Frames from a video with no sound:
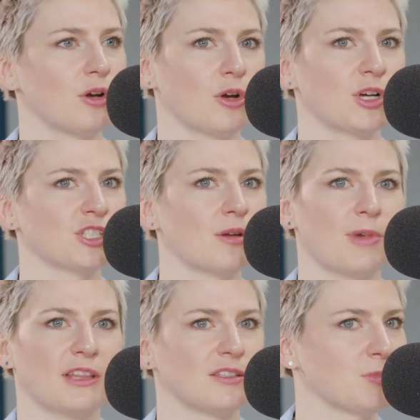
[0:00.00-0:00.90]
question
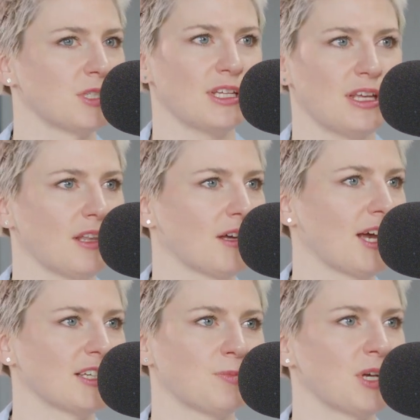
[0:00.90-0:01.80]
about this particular
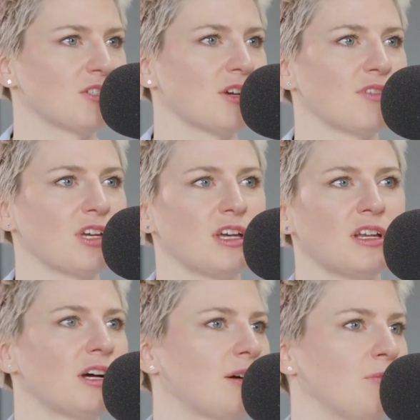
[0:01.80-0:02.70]
aspect of
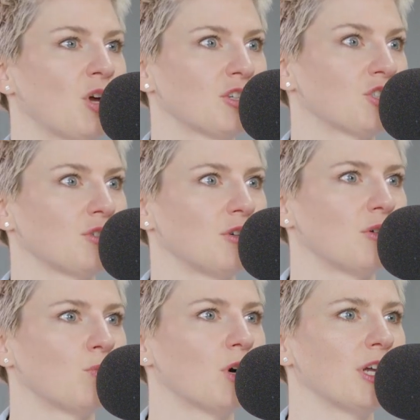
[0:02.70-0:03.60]
it. I'm not
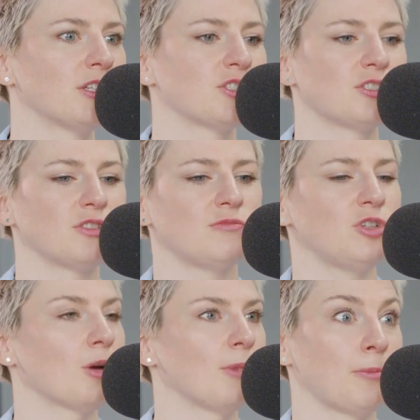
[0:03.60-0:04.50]
sure what, my